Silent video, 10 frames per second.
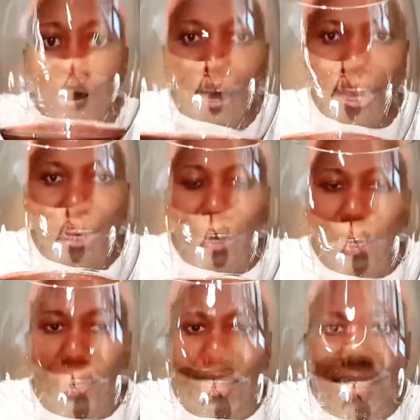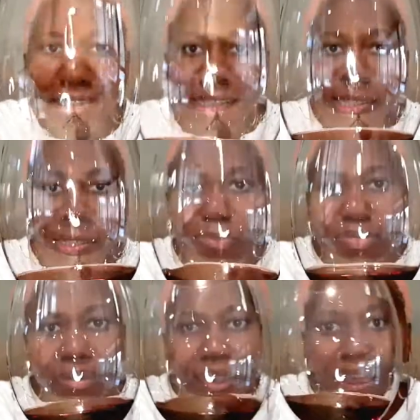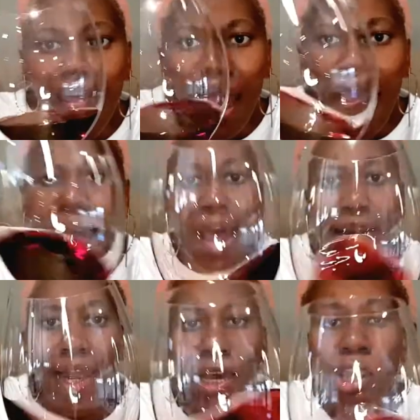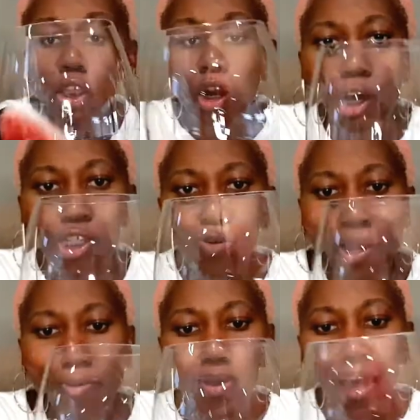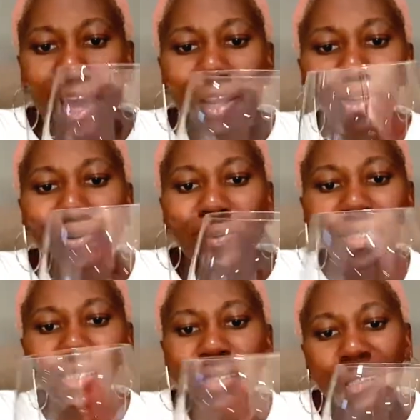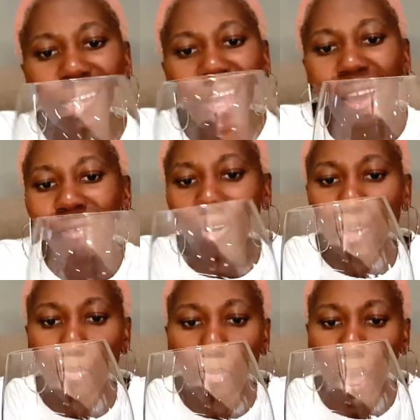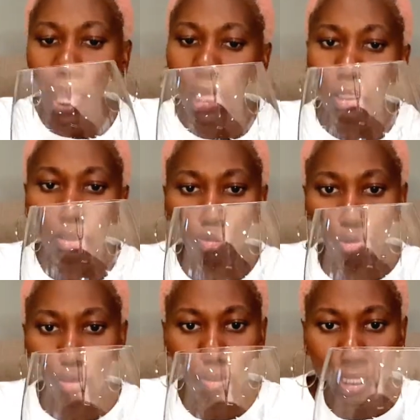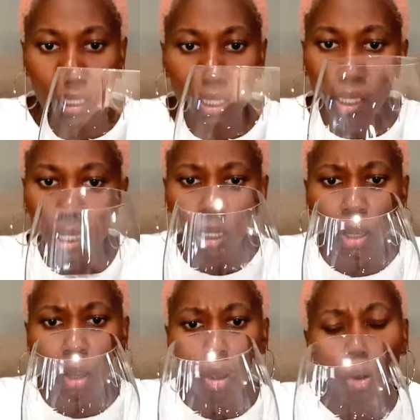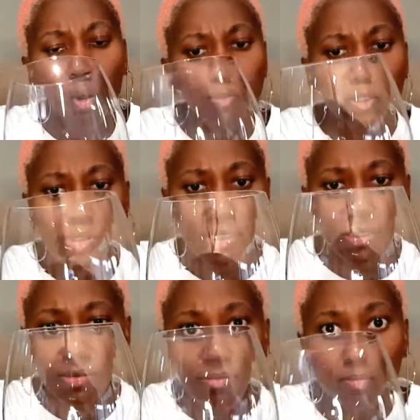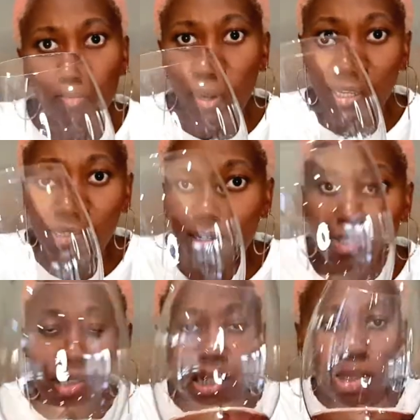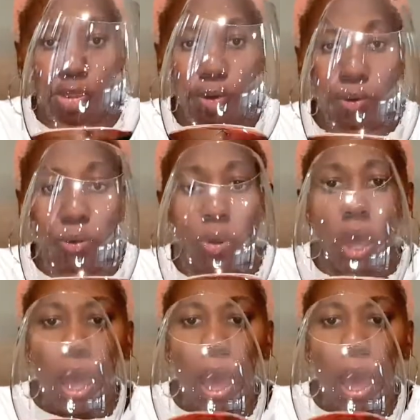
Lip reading: wine is, unlike the last wine we had, it was a very pale ruby, almost practically see-through.